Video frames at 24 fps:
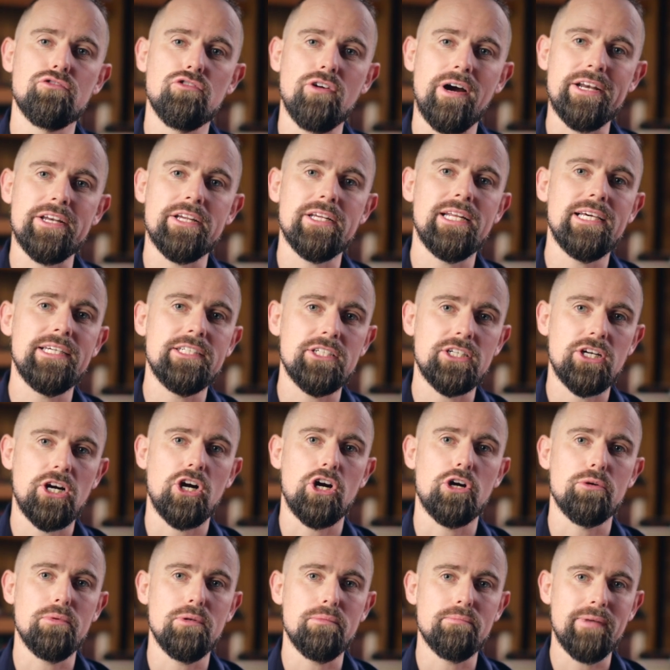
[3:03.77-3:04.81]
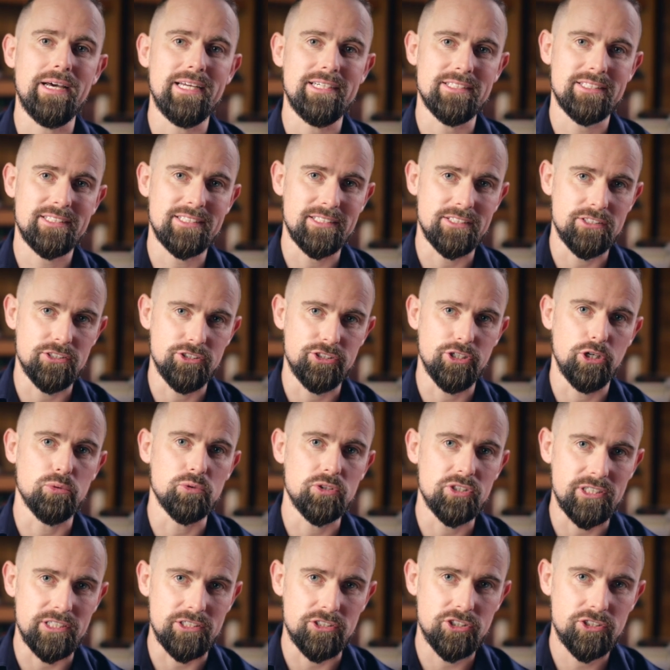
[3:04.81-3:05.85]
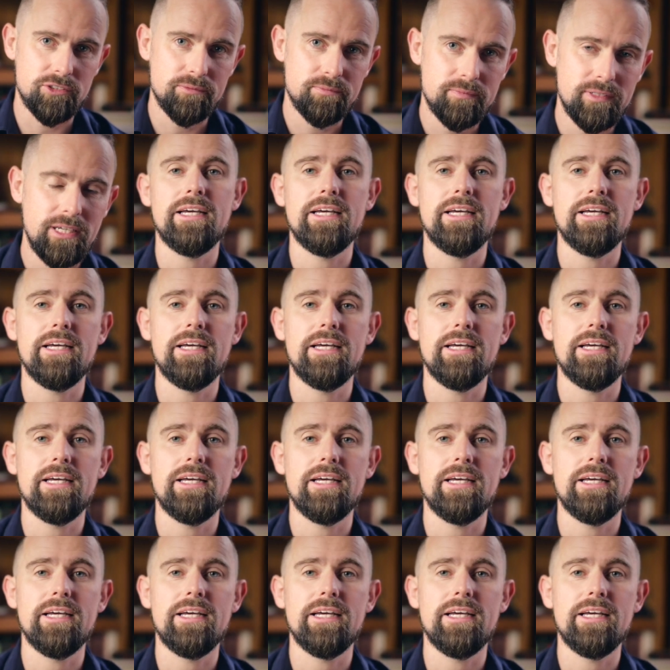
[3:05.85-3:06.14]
granulated herbal medicine dosage.